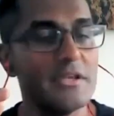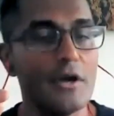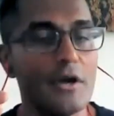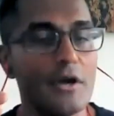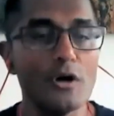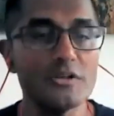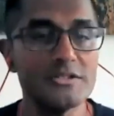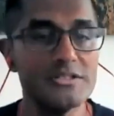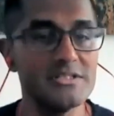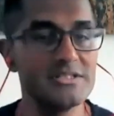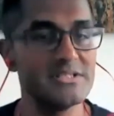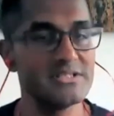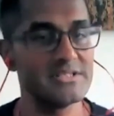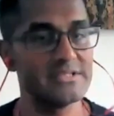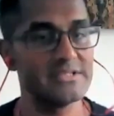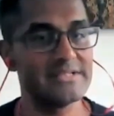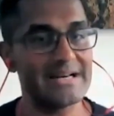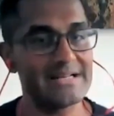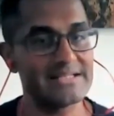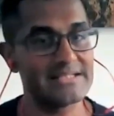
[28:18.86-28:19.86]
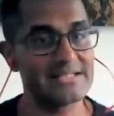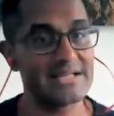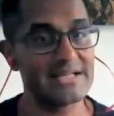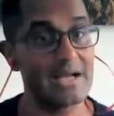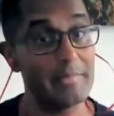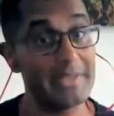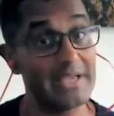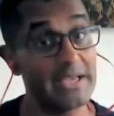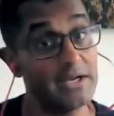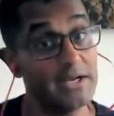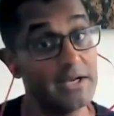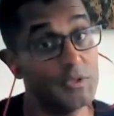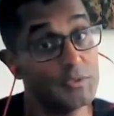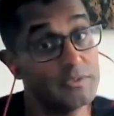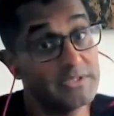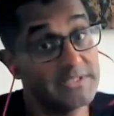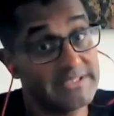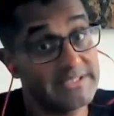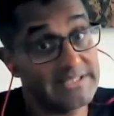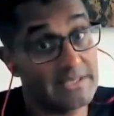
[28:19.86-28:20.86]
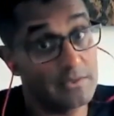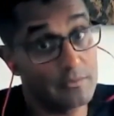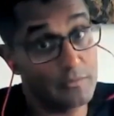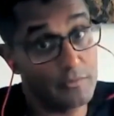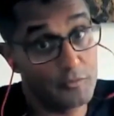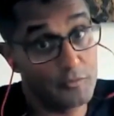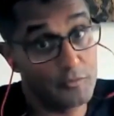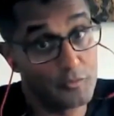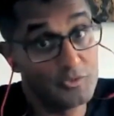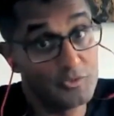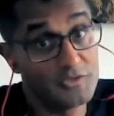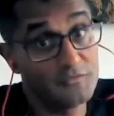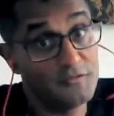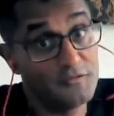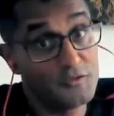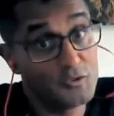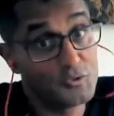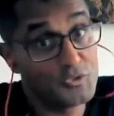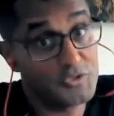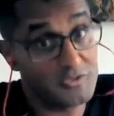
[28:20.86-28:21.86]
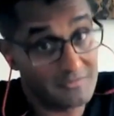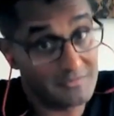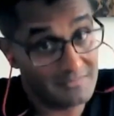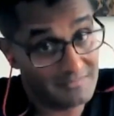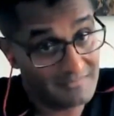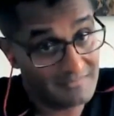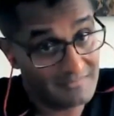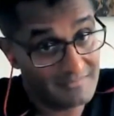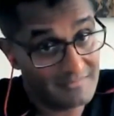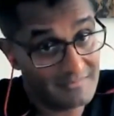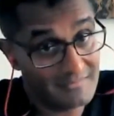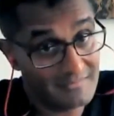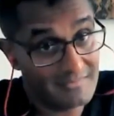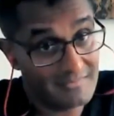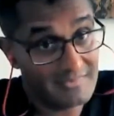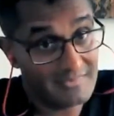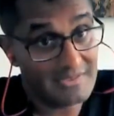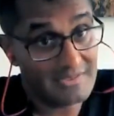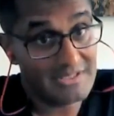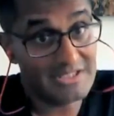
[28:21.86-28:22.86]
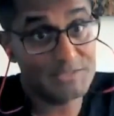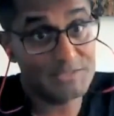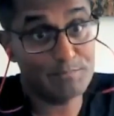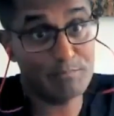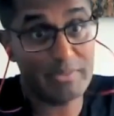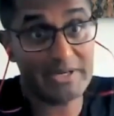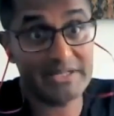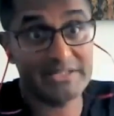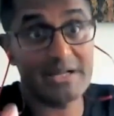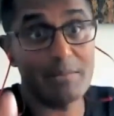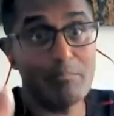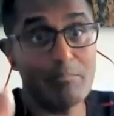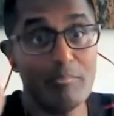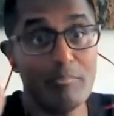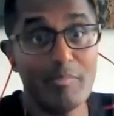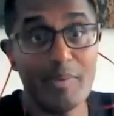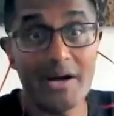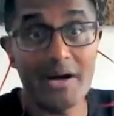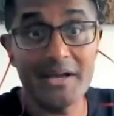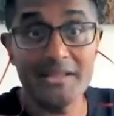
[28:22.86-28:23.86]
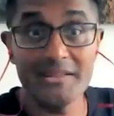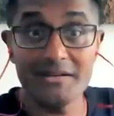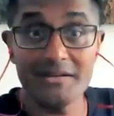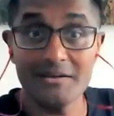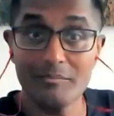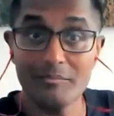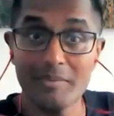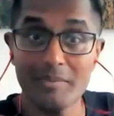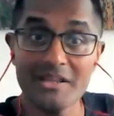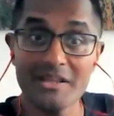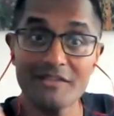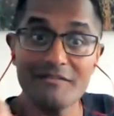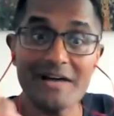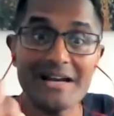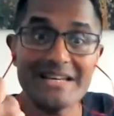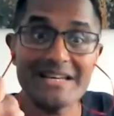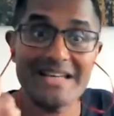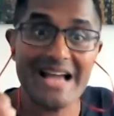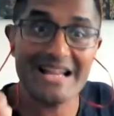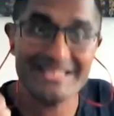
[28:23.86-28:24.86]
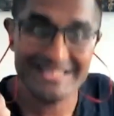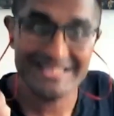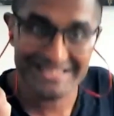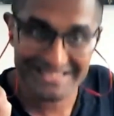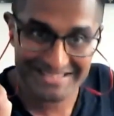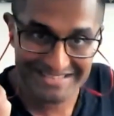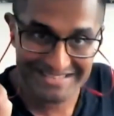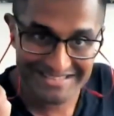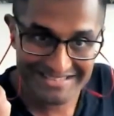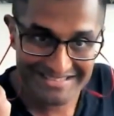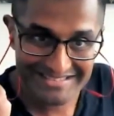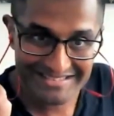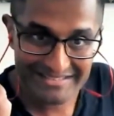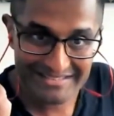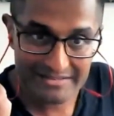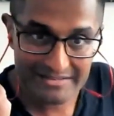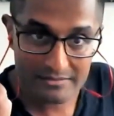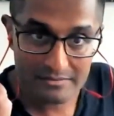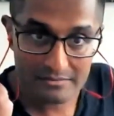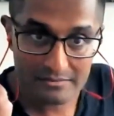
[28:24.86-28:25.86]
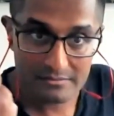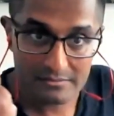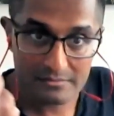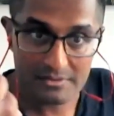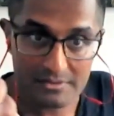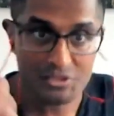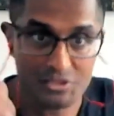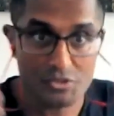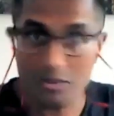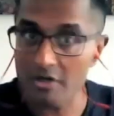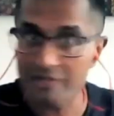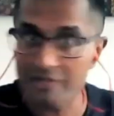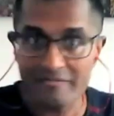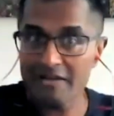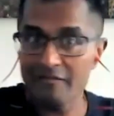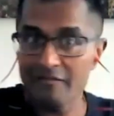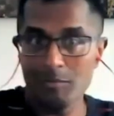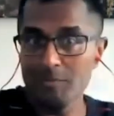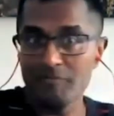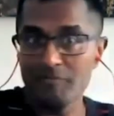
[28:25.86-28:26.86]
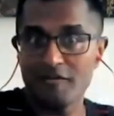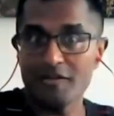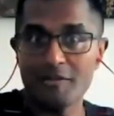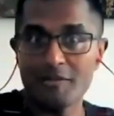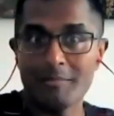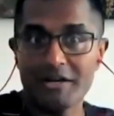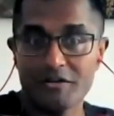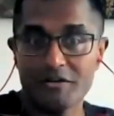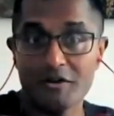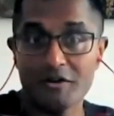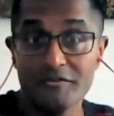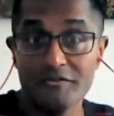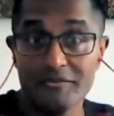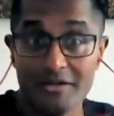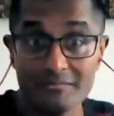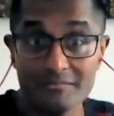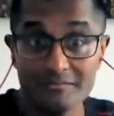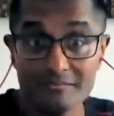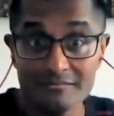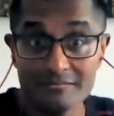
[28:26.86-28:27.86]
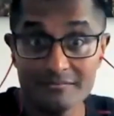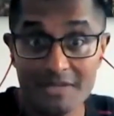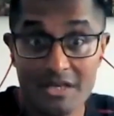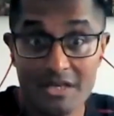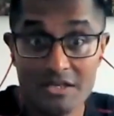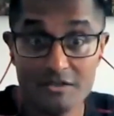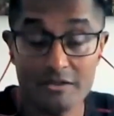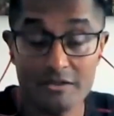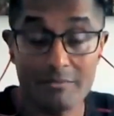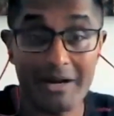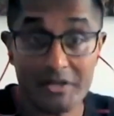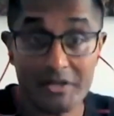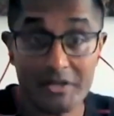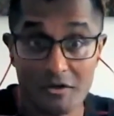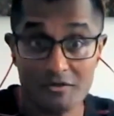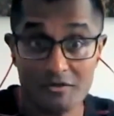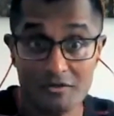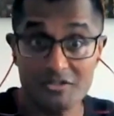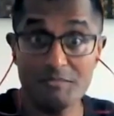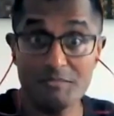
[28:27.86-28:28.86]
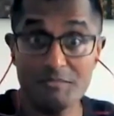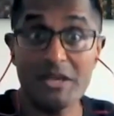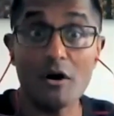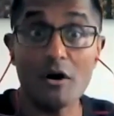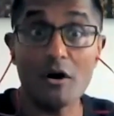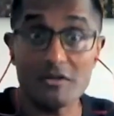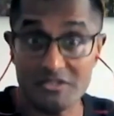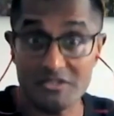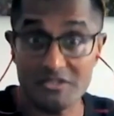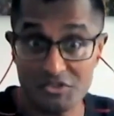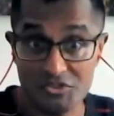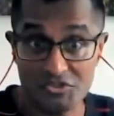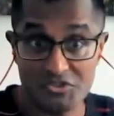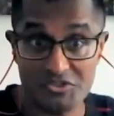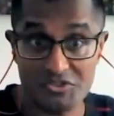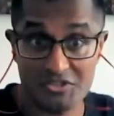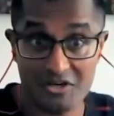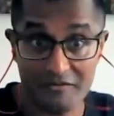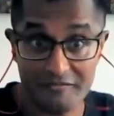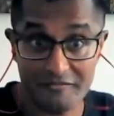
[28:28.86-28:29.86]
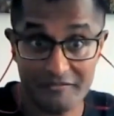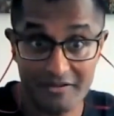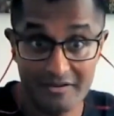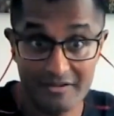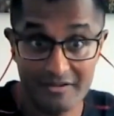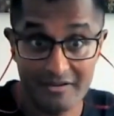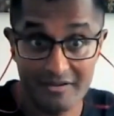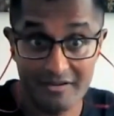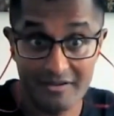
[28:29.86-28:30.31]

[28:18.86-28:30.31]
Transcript: that the oxygen that is coming into the cell through diffusion is picked up by the fatty acids, it's not available for the mitochondria. So the mitochondria is being oxygen starved